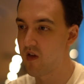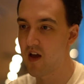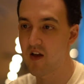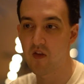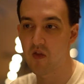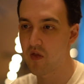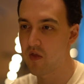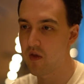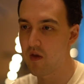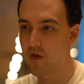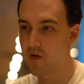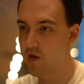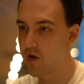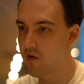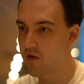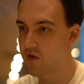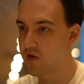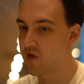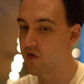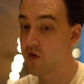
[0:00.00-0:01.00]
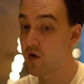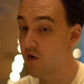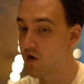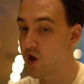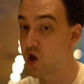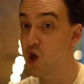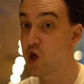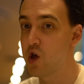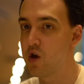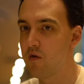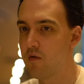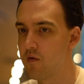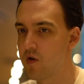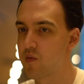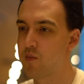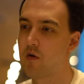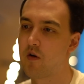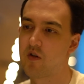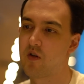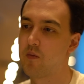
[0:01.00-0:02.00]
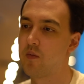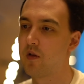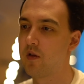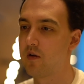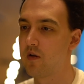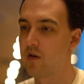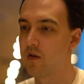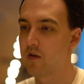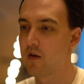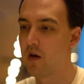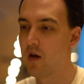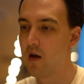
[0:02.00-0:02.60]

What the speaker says: Like there are huge possibilities,